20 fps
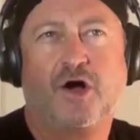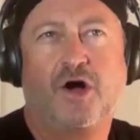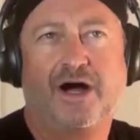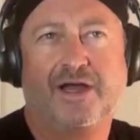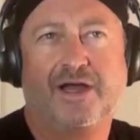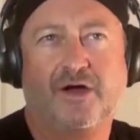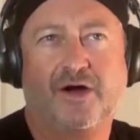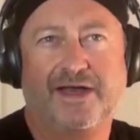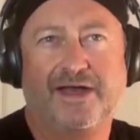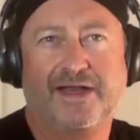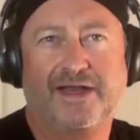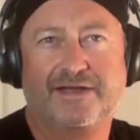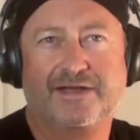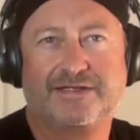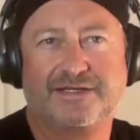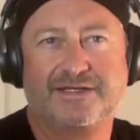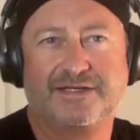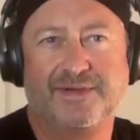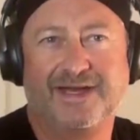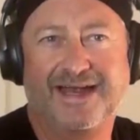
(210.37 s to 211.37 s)
highlighted
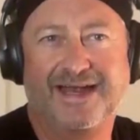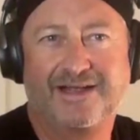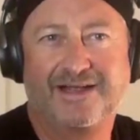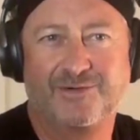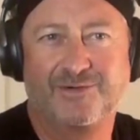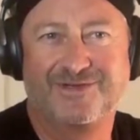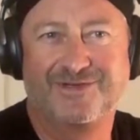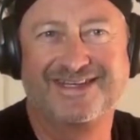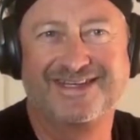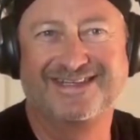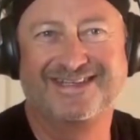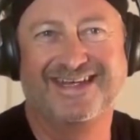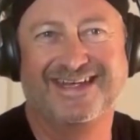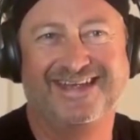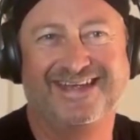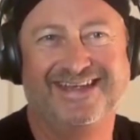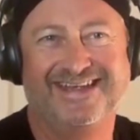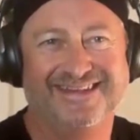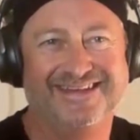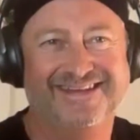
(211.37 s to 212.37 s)
some inadequacies
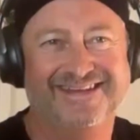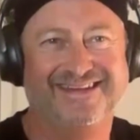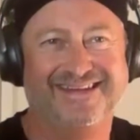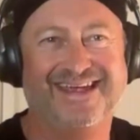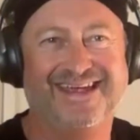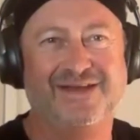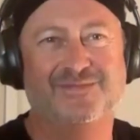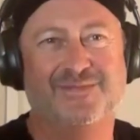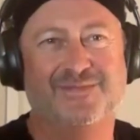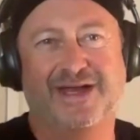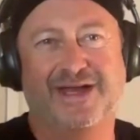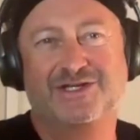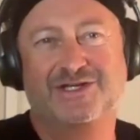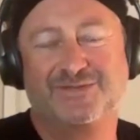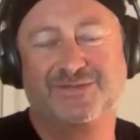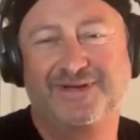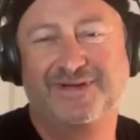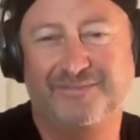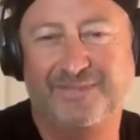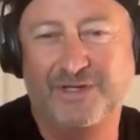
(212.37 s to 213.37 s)
in
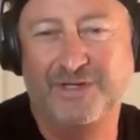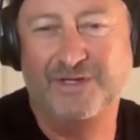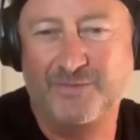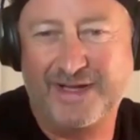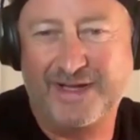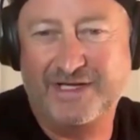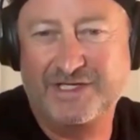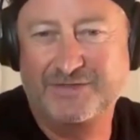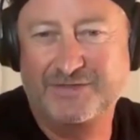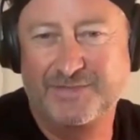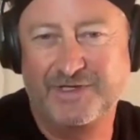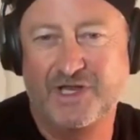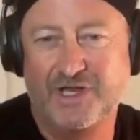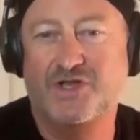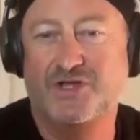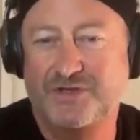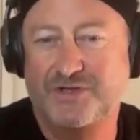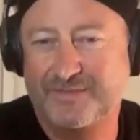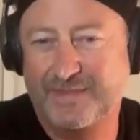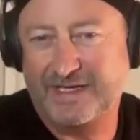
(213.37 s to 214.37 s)
management, middle management,
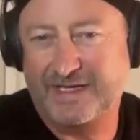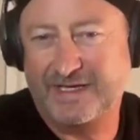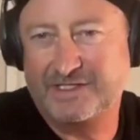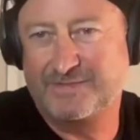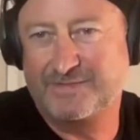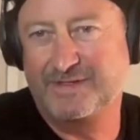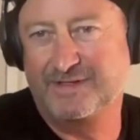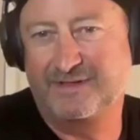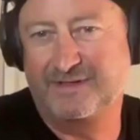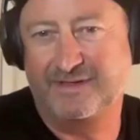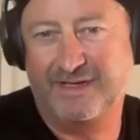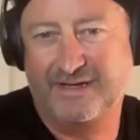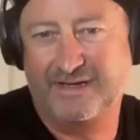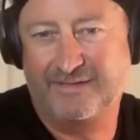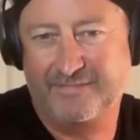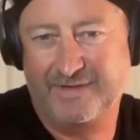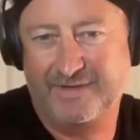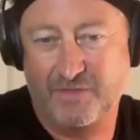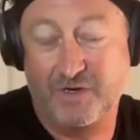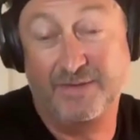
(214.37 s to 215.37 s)
and new management.
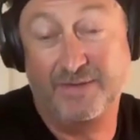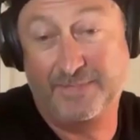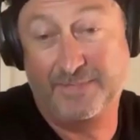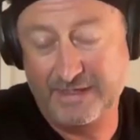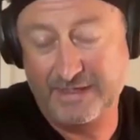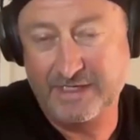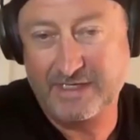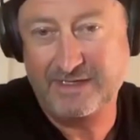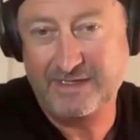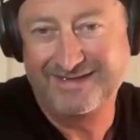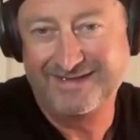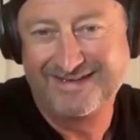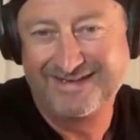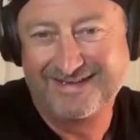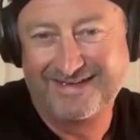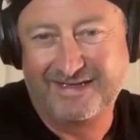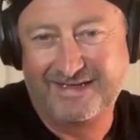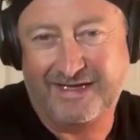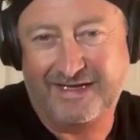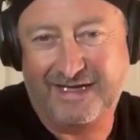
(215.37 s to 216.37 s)
In my opinion,
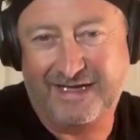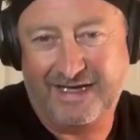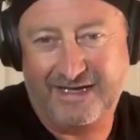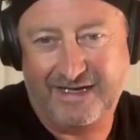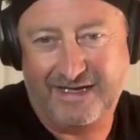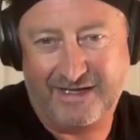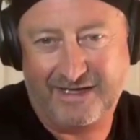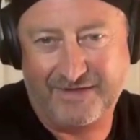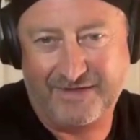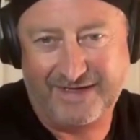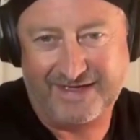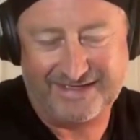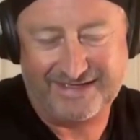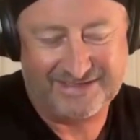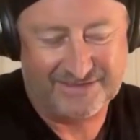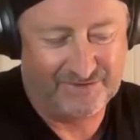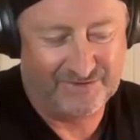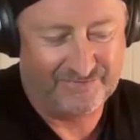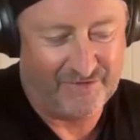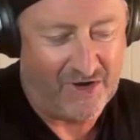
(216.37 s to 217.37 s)
I think it
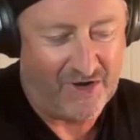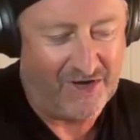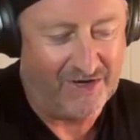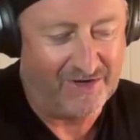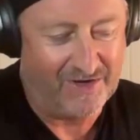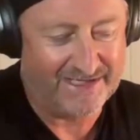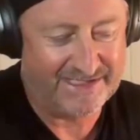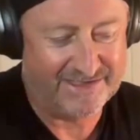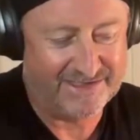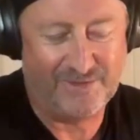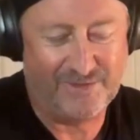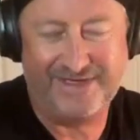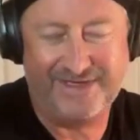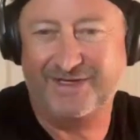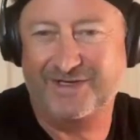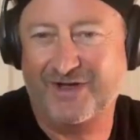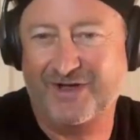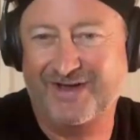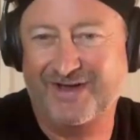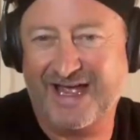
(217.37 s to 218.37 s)
sort of highlights that when
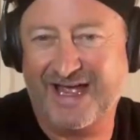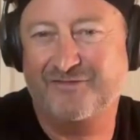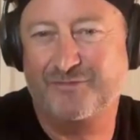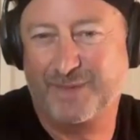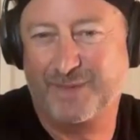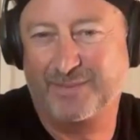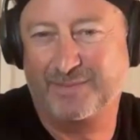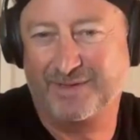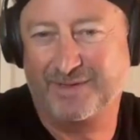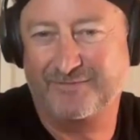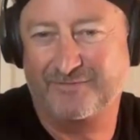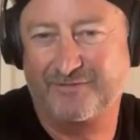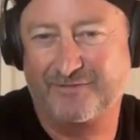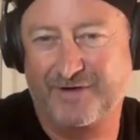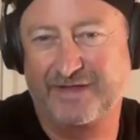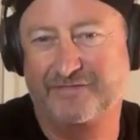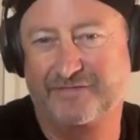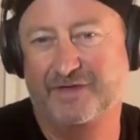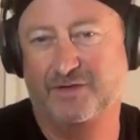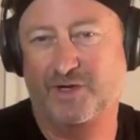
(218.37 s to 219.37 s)
you don't have people in
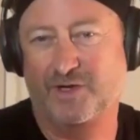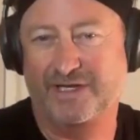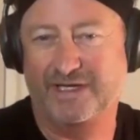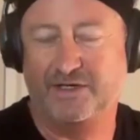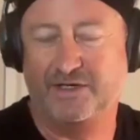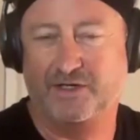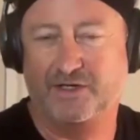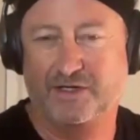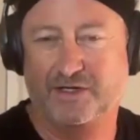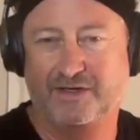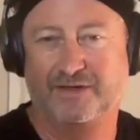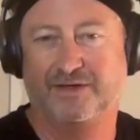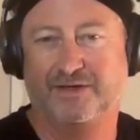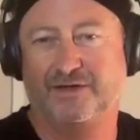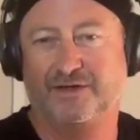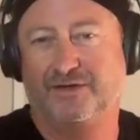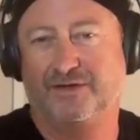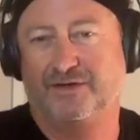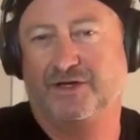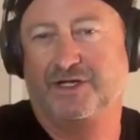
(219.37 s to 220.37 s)
front of you where you
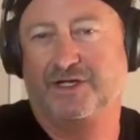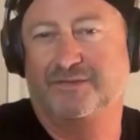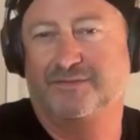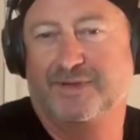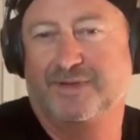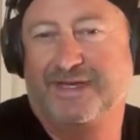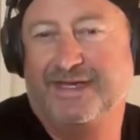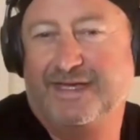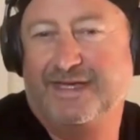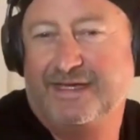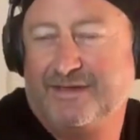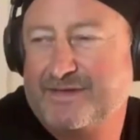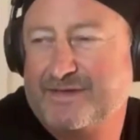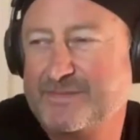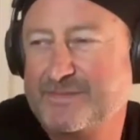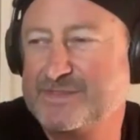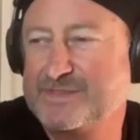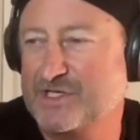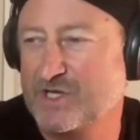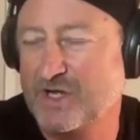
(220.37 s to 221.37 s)
can be
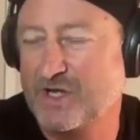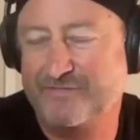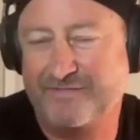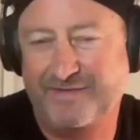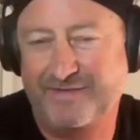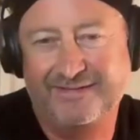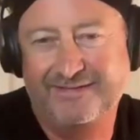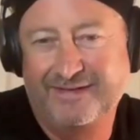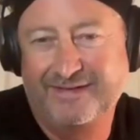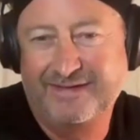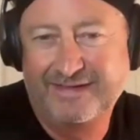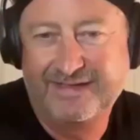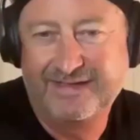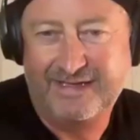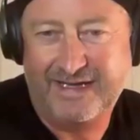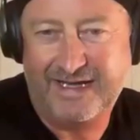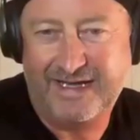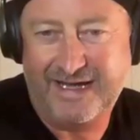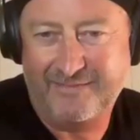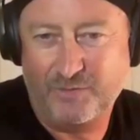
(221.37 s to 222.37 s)
observing
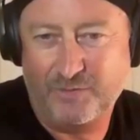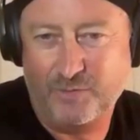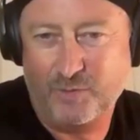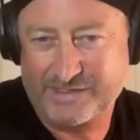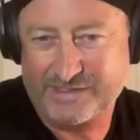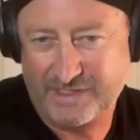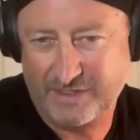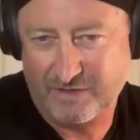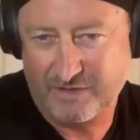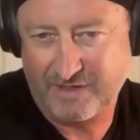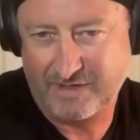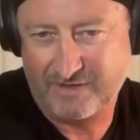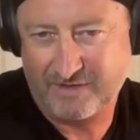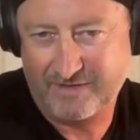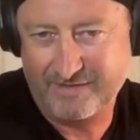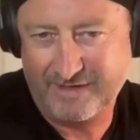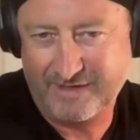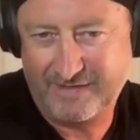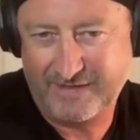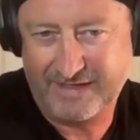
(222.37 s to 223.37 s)
what's going
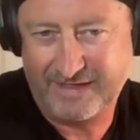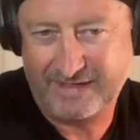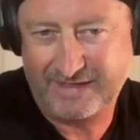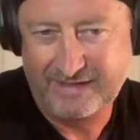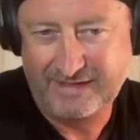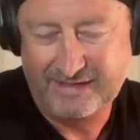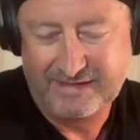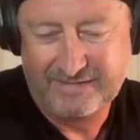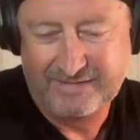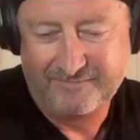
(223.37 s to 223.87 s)
on. I think